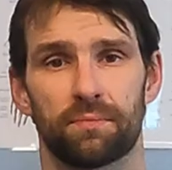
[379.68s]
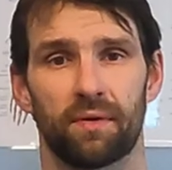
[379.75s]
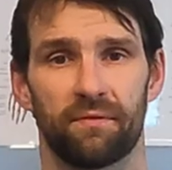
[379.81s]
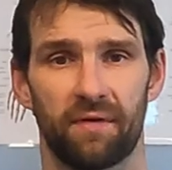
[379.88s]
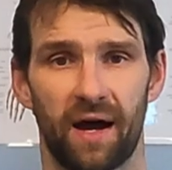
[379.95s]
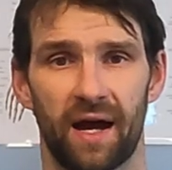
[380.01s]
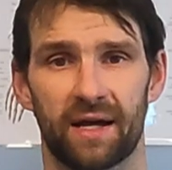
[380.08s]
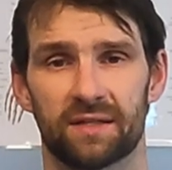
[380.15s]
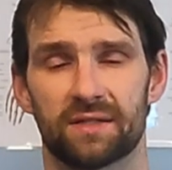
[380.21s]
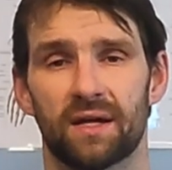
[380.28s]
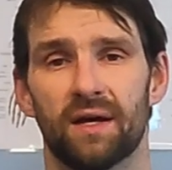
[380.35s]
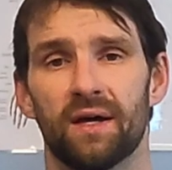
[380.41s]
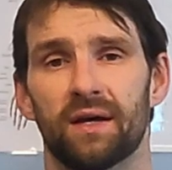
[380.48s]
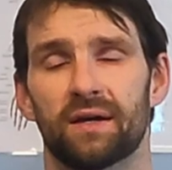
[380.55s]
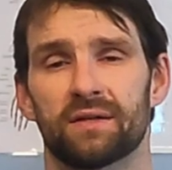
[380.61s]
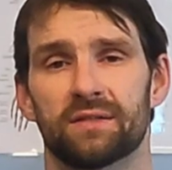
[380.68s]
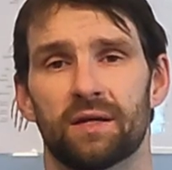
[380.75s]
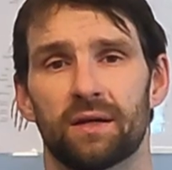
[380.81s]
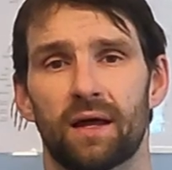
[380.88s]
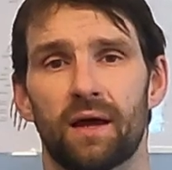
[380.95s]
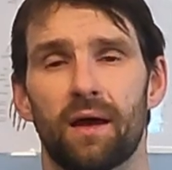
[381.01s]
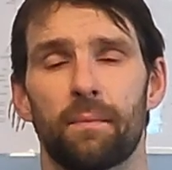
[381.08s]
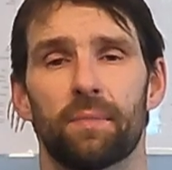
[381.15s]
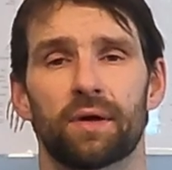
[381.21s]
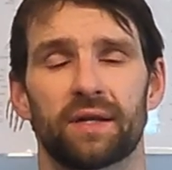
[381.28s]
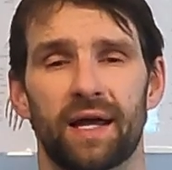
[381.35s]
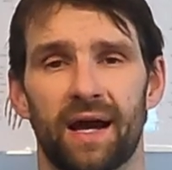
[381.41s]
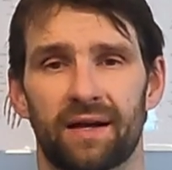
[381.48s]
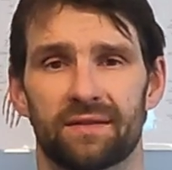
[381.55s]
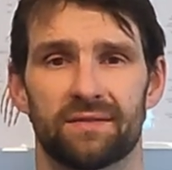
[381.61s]
provides, because it
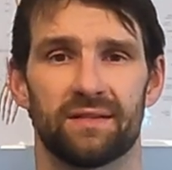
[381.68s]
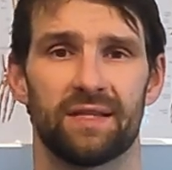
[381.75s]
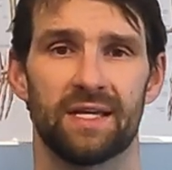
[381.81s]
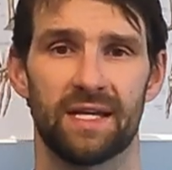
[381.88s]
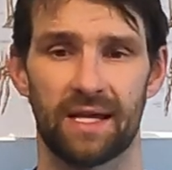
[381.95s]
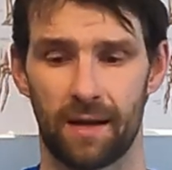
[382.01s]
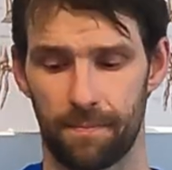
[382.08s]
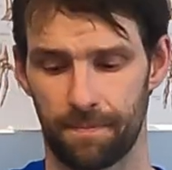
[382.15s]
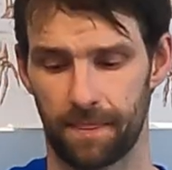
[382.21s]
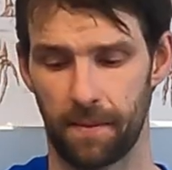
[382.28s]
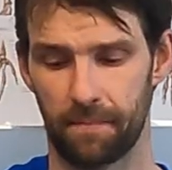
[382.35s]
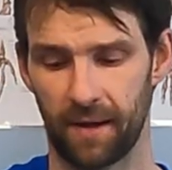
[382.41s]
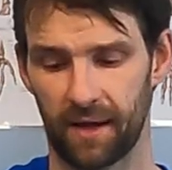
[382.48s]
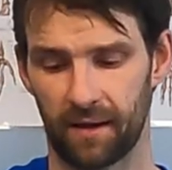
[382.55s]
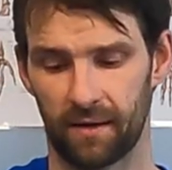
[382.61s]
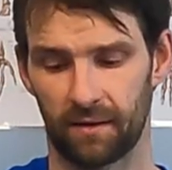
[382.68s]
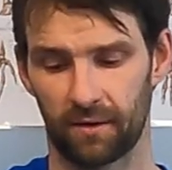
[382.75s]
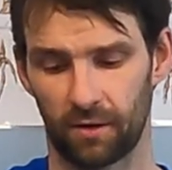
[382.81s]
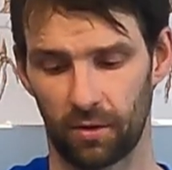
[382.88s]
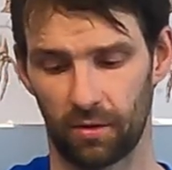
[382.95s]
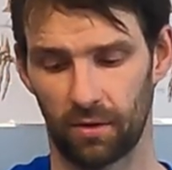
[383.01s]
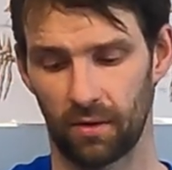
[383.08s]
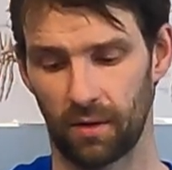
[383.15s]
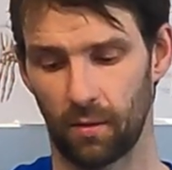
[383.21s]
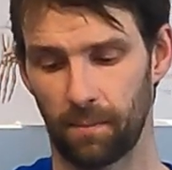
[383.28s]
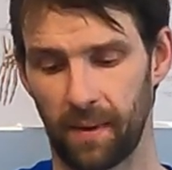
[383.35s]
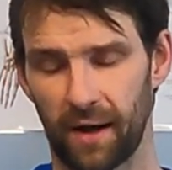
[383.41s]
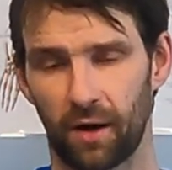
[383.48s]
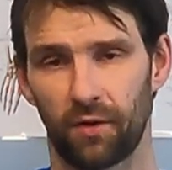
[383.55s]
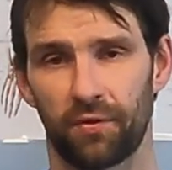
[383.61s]
protects a little
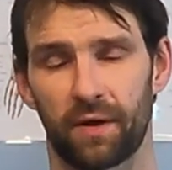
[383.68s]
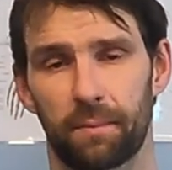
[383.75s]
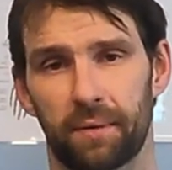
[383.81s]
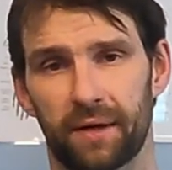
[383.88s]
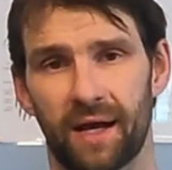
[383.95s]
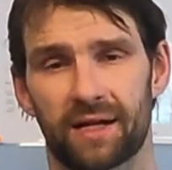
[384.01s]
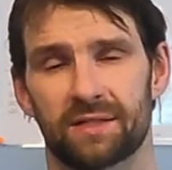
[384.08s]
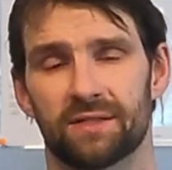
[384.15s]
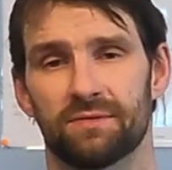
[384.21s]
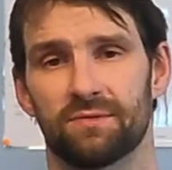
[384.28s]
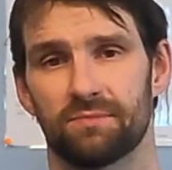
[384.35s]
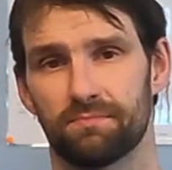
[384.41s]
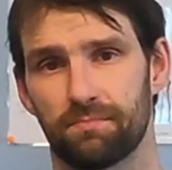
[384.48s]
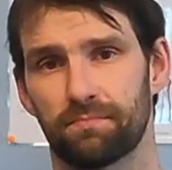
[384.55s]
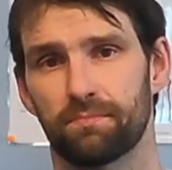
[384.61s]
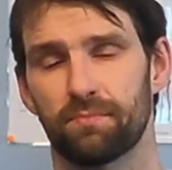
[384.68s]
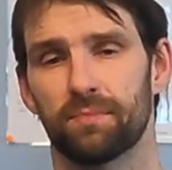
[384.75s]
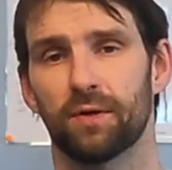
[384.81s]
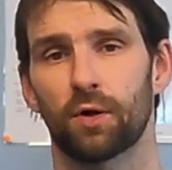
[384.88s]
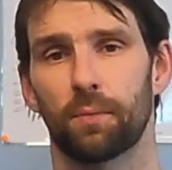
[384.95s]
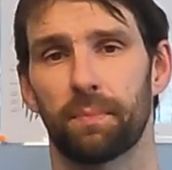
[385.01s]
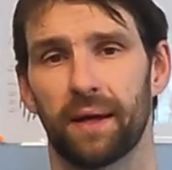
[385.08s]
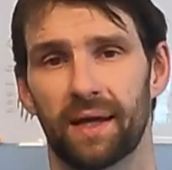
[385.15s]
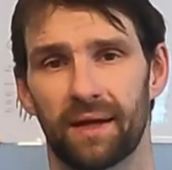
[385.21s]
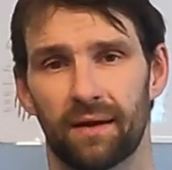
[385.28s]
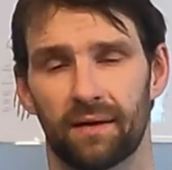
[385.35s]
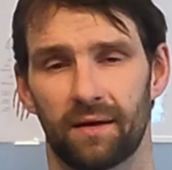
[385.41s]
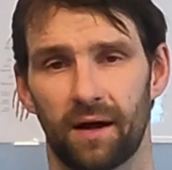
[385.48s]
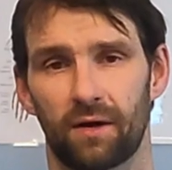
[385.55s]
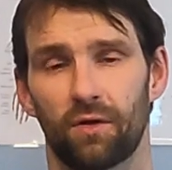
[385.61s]
metal thing protects your
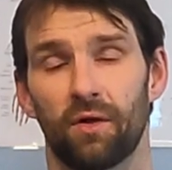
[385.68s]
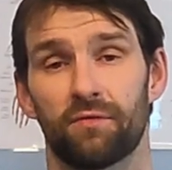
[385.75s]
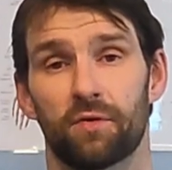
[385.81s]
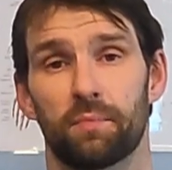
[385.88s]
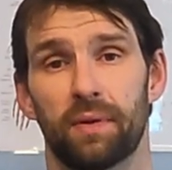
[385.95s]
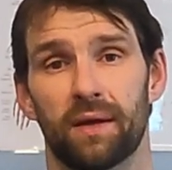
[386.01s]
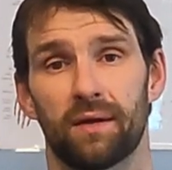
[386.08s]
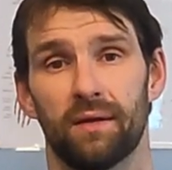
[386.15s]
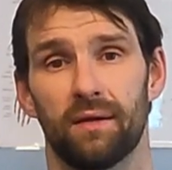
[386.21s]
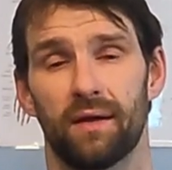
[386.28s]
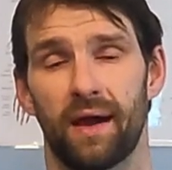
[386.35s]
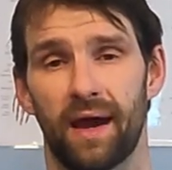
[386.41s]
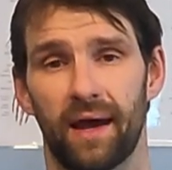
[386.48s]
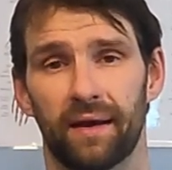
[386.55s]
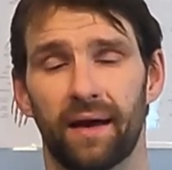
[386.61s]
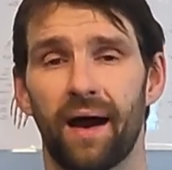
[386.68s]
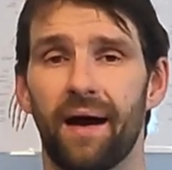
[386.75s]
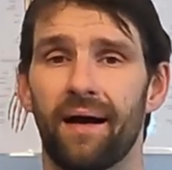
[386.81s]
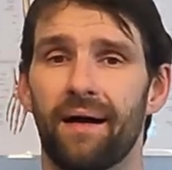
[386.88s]
knuckle of your pinky hand.